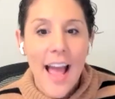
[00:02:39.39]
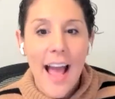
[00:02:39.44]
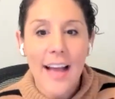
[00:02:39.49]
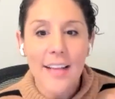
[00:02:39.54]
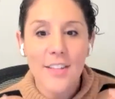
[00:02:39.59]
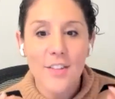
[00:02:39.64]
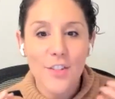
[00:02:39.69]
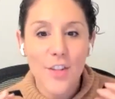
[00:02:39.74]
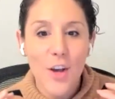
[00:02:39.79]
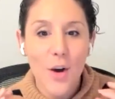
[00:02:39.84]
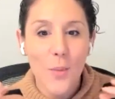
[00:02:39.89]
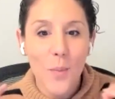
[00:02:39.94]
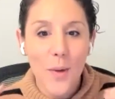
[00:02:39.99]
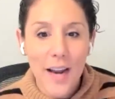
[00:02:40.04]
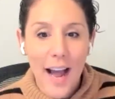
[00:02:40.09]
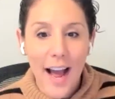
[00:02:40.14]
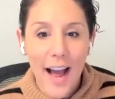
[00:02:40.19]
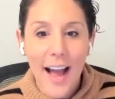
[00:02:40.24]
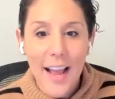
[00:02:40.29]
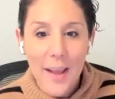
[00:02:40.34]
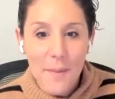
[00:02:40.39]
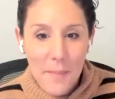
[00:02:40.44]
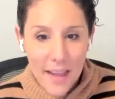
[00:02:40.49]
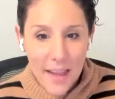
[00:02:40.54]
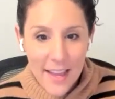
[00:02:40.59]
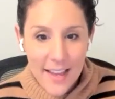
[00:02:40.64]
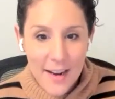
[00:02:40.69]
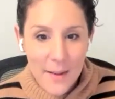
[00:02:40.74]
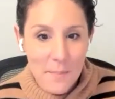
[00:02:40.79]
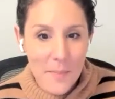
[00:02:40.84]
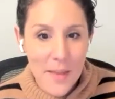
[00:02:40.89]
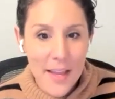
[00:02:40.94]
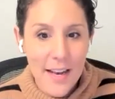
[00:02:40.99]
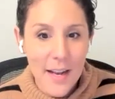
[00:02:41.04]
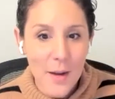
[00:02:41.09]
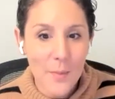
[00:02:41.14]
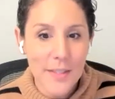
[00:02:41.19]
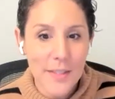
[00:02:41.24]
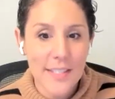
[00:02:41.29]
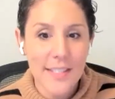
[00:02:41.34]
And so when I'm in a
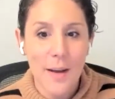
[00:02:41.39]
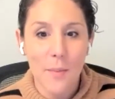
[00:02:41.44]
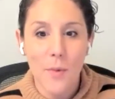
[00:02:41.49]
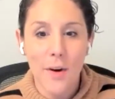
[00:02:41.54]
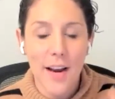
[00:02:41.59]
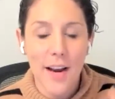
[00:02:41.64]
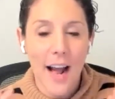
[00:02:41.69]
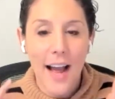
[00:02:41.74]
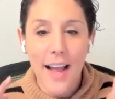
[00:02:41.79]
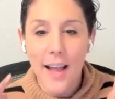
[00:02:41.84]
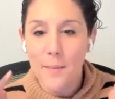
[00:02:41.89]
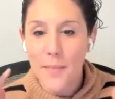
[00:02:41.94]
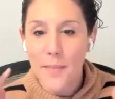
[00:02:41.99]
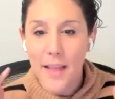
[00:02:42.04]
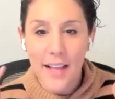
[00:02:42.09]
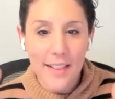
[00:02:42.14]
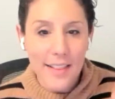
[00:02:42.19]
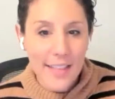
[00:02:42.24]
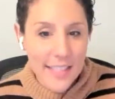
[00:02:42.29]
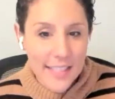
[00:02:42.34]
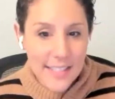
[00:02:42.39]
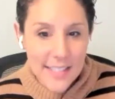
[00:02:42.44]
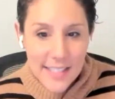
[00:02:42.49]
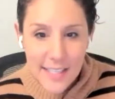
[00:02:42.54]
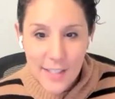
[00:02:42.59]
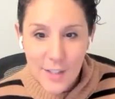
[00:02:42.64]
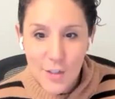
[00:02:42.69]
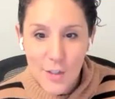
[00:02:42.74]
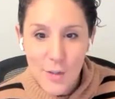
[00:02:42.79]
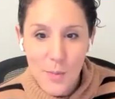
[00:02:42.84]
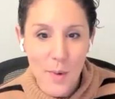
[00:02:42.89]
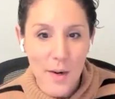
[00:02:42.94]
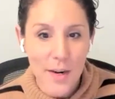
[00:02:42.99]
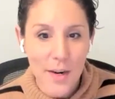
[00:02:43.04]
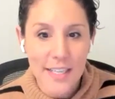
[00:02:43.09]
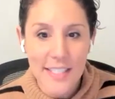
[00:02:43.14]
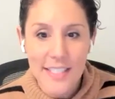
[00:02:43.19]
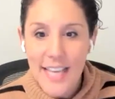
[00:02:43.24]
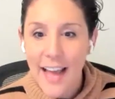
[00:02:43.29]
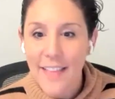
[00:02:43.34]
meeting with someone, I am like listening super
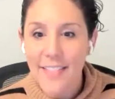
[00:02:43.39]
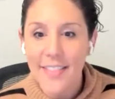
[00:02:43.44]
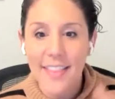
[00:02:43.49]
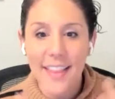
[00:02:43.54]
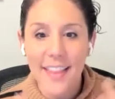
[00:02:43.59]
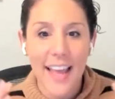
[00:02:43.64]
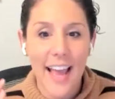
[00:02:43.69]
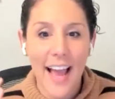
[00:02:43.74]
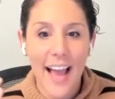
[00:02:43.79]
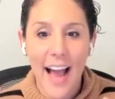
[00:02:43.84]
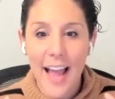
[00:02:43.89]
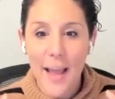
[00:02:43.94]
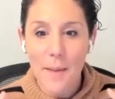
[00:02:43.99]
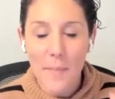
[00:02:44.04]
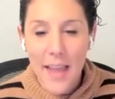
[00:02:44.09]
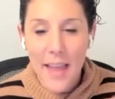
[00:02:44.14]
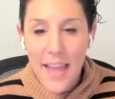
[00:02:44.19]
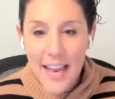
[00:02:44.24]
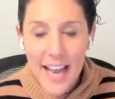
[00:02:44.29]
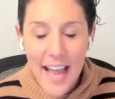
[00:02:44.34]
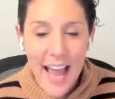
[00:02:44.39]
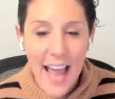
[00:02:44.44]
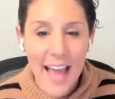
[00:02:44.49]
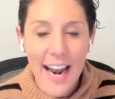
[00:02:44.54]
intently, I am in it.